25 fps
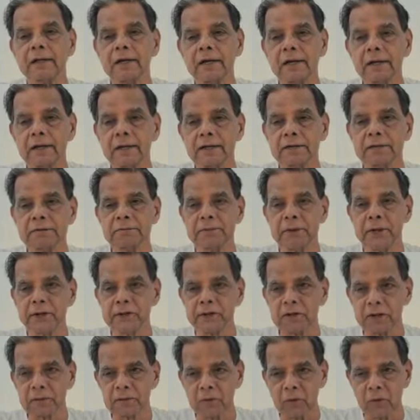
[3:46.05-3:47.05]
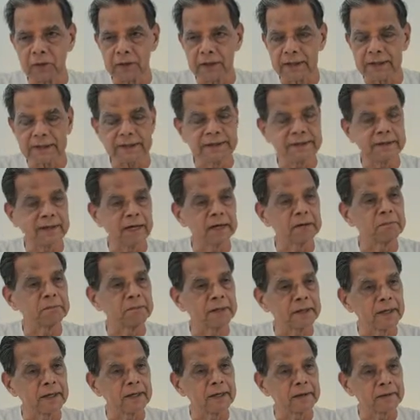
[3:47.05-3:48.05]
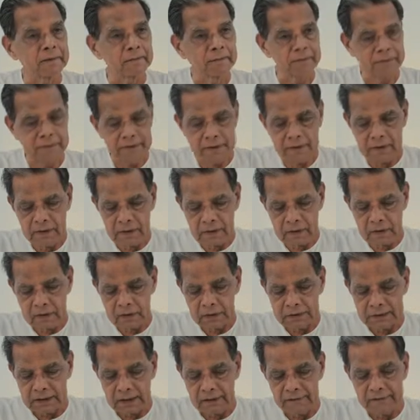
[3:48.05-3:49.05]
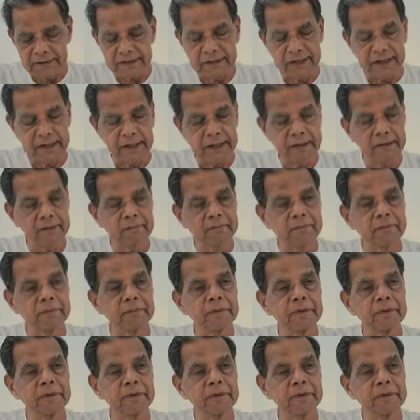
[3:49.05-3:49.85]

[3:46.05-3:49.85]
the real spiritual progress can begin. Savitri